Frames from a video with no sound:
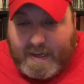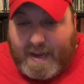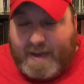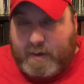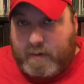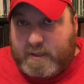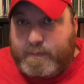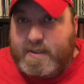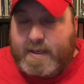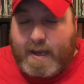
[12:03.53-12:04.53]
And
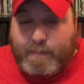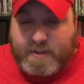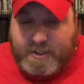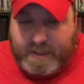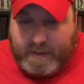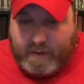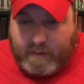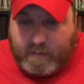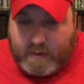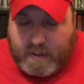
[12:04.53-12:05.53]
Christmas
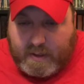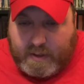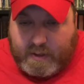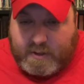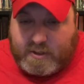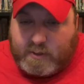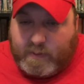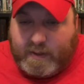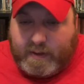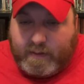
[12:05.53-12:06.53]
Cappuccino.
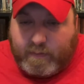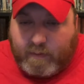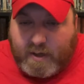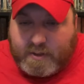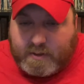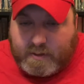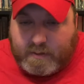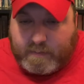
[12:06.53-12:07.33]
Sweetly fresh,